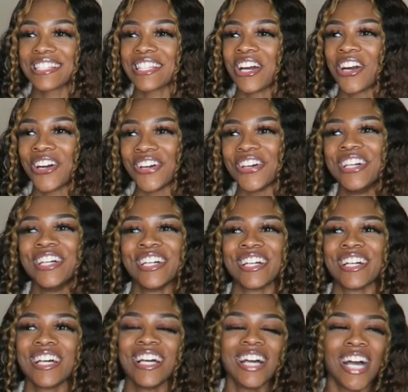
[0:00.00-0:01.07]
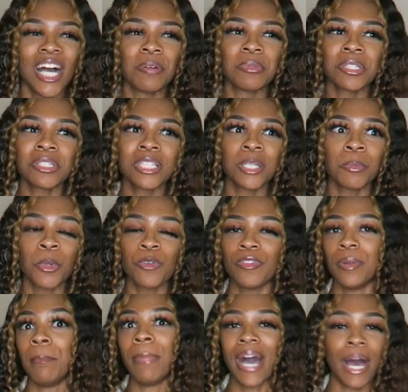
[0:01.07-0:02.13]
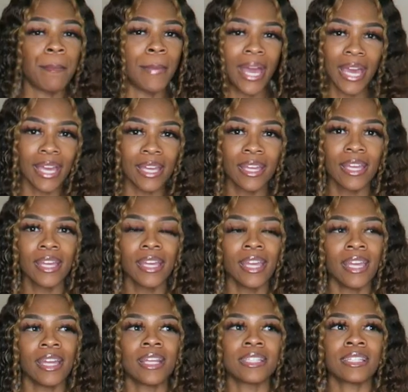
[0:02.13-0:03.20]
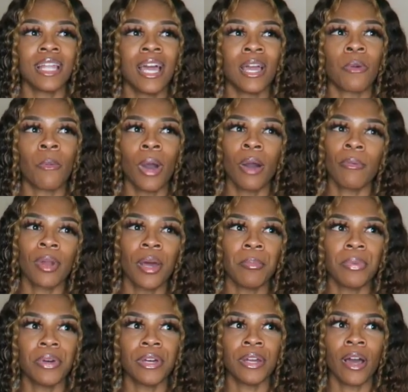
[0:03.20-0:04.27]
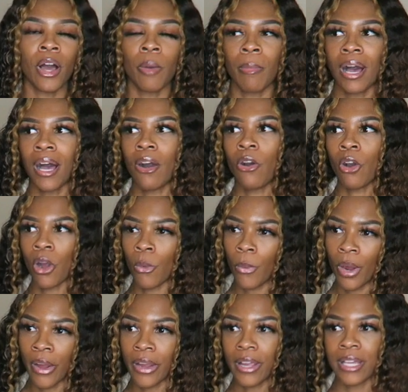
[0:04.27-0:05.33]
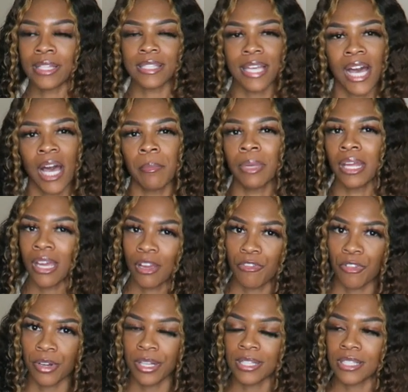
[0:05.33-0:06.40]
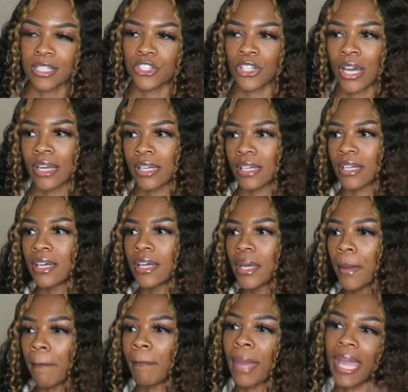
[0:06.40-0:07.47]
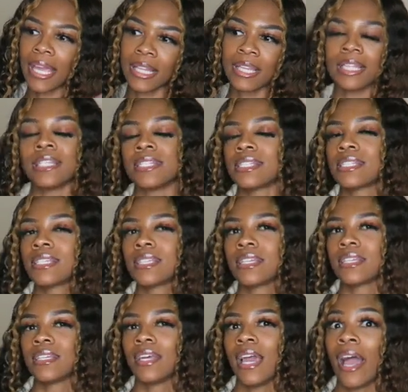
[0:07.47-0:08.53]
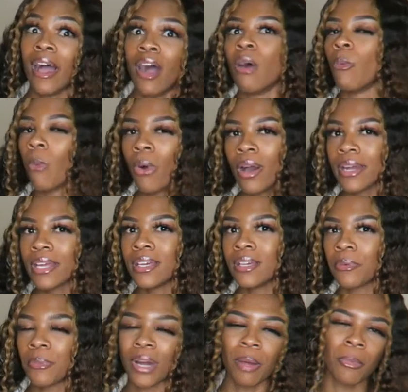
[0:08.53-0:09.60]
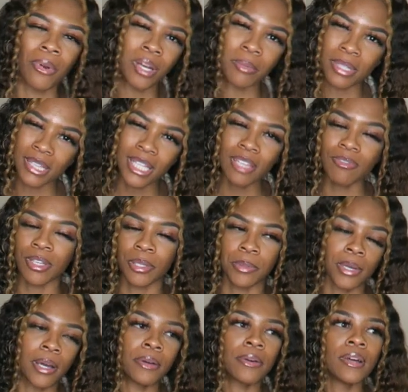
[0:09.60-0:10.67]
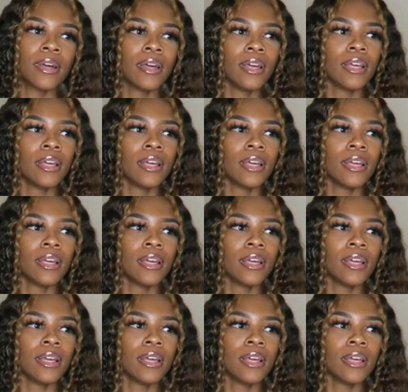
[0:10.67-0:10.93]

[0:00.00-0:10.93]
So I'm literally moving by May. And it's like, why would I put all my hard work and time and effort into trying to make this how I want it when I'm going to be leaving, you know?